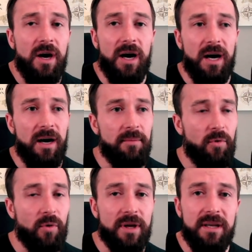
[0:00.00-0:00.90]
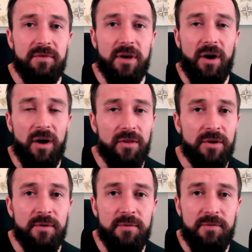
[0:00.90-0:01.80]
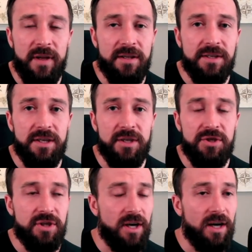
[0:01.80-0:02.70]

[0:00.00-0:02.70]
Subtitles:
or even other vintage,